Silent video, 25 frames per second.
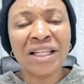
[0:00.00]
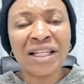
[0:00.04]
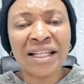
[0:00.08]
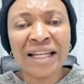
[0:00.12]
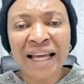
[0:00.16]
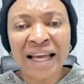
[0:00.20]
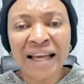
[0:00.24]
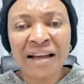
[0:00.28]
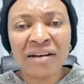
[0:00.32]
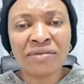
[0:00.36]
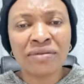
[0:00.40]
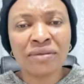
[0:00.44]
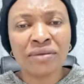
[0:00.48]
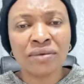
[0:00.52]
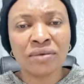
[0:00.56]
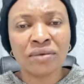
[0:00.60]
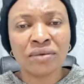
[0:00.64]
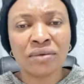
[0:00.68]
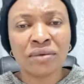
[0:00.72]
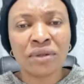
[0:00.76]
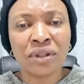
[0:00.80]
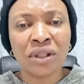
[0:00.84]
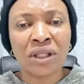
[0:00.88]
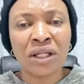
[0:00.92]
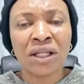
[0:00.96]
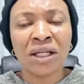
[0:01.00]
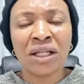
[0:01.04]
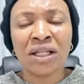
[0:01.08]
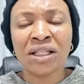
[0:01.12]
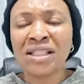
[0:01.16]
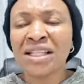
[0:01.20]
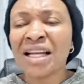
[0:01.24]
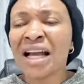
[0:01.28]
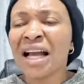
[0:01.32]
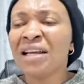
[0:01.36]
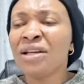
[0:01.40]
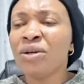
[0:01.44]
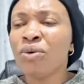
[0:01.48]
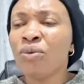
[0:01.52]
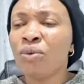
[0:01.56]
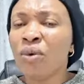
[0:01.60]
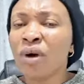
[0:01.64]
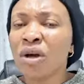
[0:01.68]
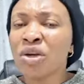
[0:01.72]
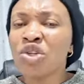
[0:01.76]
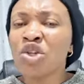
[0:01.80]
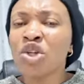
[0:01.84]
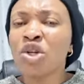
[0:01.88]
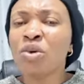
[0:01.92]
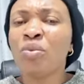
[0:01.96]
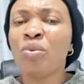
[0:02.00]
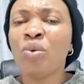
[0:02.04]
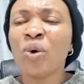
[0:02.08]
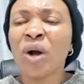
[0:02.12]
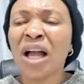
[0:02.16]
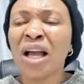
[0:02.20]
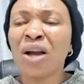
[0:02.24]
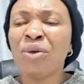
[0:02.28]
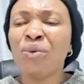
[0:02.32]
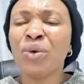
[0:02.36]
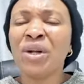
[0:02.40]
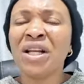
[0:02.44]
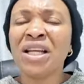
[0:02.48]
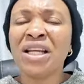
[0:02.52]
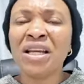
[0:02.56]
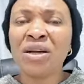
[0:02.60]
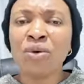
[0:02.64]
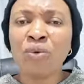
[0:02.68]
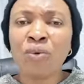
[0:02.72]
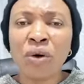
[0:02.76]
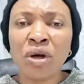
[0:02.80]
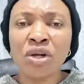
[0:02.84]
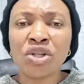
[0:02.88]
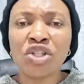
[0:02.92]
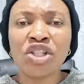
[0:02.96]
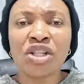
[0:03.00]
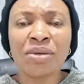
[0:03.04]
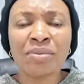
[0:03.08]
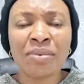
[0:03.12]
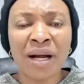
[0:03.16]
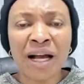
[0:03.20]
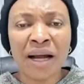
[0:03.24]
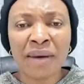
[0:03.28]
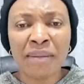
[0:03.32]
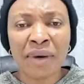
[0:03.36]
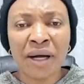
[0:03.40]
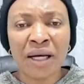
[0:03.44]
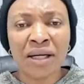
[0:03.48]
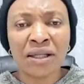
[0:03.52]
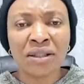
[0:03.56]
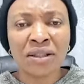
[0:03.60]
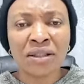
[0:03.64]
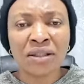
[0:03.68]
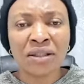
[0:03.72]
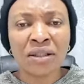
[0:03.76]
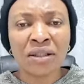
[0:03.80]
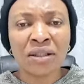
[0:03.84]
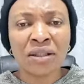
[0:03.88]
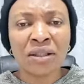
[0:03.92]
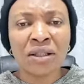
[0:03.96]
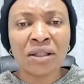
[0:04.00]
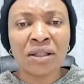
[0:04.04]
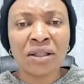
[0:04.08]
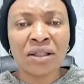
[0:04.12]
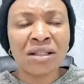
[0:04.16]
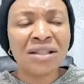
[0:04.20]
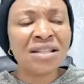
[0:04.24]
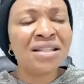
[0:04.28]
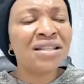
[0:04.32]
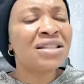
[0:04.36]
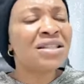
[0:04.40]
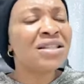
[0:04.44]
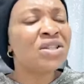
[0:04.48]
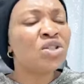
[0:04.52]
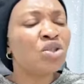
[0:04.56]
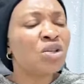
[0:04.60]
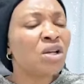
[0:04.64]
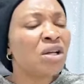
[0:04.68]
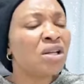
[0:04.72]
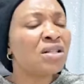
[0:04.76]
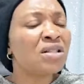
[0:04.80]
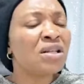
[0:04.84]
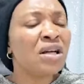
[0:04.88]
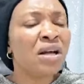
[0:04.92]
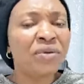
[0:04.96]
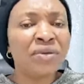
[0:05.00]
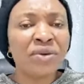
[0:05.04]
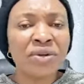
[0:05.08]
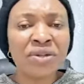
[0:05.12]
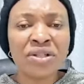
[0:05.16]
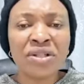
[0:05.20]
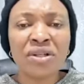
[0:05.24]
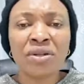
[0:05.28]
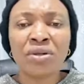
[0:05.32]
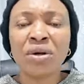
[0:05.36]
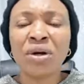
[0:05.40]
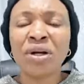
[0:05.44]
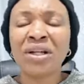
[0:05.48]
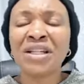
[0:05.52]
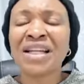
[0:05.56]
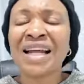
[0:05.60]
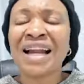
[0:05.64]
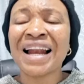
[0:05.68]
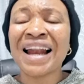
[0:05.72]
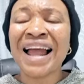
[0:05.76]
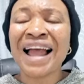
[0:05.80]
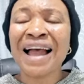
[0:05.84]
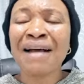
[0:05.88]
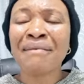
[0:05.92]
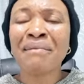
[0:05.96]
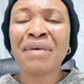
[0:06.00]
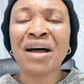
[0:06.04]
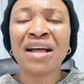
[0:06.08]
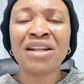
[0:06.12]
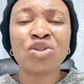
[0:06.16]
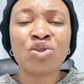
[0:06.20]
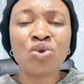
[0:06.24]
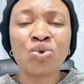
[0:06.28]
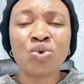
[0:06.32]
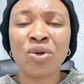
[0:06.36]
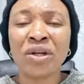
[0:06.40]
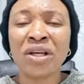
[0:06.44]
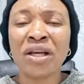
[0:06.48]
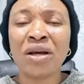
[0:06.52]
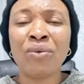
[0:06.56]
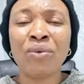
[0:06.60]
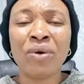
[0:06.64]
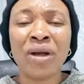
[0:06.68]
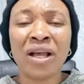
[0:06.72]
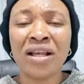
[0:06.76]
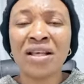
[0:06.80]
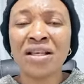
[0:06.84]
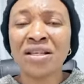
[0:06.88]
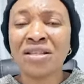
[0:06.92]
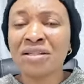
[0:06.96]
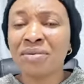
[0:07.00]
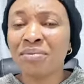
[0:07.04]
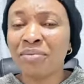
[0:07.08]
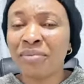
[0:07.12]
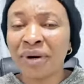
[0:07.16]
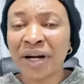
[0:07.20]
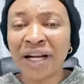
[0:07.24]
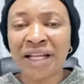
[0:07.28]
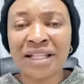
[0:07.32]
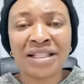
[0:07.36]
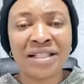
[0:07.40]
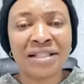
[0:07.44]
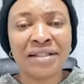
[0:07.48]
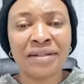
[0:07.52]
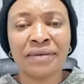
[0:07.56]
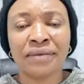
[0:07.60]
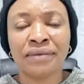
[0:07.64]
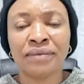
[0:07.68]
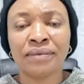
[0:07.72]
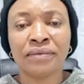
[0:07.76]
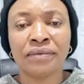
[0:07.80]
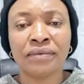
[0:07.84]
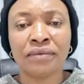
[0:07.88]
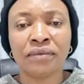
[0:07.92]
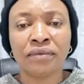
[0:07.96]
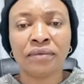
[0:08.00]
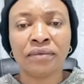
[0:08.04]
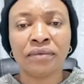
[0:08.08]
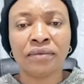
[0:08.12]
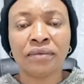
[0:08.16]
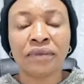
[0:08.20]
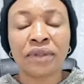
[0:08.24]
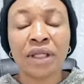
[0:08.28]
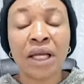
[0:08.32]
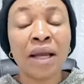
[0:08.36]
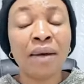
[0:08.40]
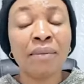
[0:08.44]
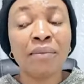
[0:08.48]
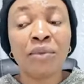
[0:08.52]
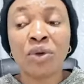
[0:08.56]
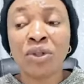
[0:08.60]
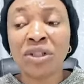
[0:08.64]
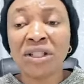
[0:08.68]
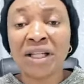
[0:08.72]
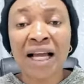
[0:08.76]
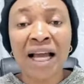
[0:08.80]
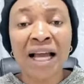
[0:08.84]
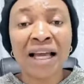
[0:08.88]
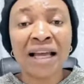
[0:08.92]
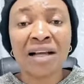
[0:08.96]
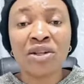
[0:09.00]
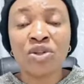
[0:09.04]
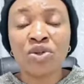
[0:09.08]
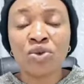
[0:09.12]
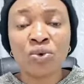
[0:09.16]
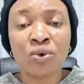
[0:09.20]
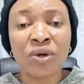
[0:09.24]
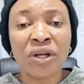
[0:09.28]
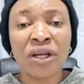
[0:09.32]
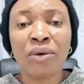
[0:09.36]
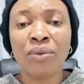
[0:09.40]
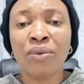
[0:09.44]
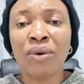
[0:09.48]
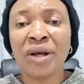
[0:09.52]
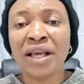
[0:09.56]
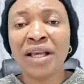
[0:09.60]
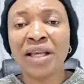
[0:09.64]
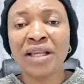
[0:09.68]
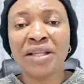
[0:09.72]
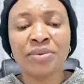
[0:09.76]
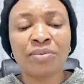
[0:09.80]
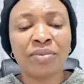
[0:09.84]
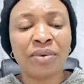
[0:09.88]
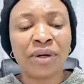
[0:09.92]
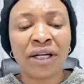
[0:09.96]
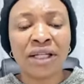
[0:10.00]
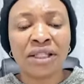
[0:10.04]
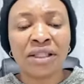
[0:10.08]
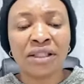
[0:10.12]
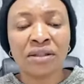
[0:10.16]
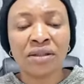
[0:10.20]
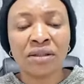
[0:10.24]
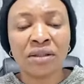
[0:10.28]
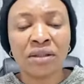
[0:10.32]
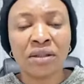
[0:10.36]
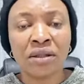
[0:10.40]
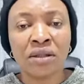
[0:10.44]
in heaven that he worship. Why will he worship Haman? This is just the reason. Not that Haman took away his breath. Mordecai took away his breath.